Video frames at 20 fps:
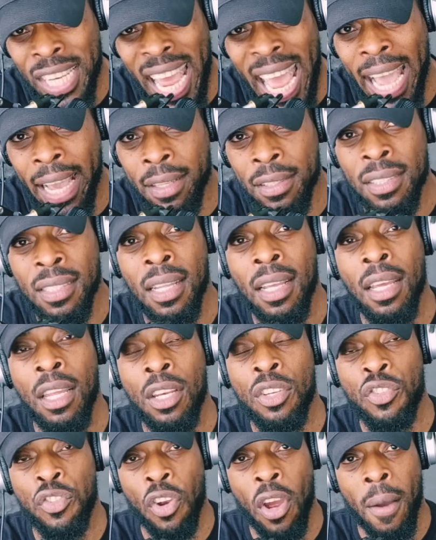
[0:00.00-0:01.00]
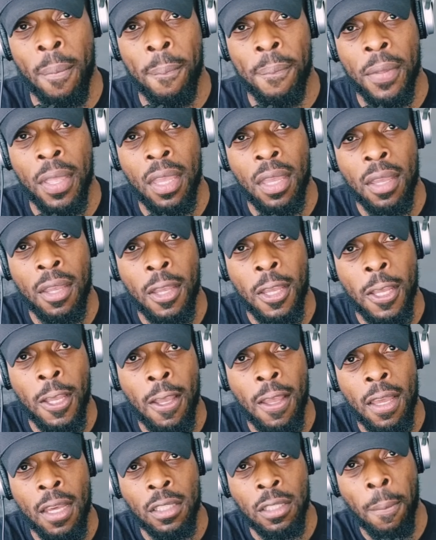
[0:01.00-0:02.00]
tax Trump
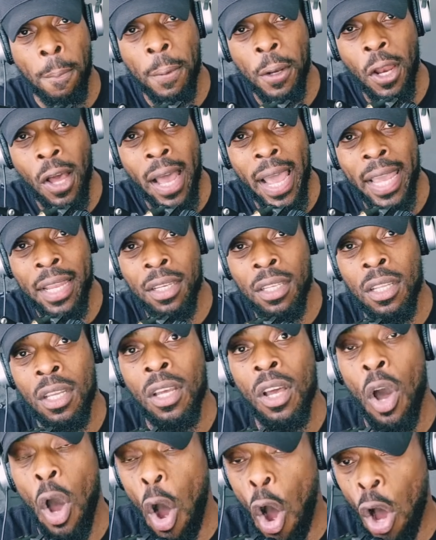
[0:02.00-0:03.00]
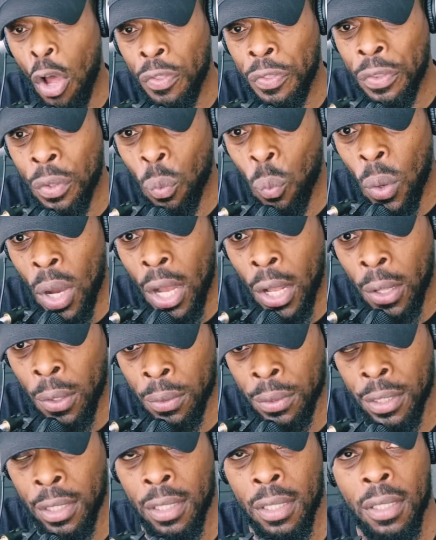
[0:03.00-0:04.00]
has applied on the
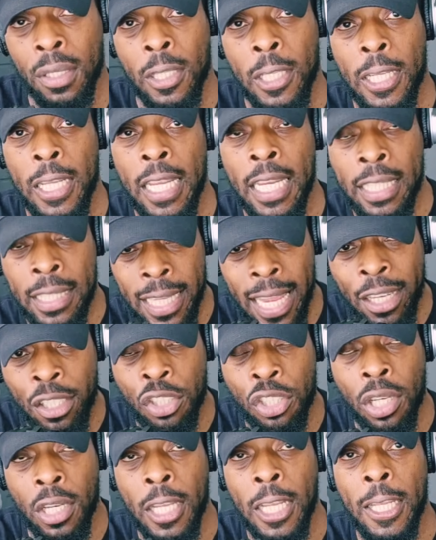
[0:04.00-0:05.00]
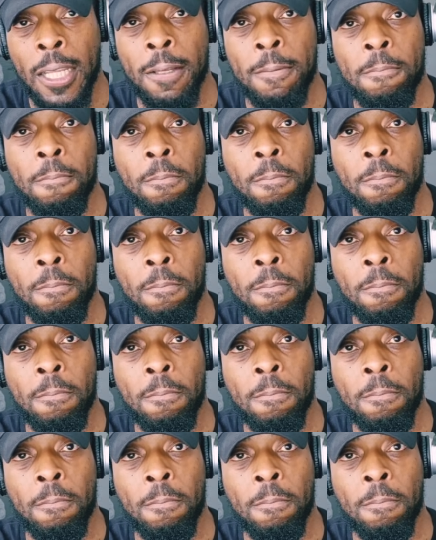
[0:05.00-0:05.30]
world, essentially.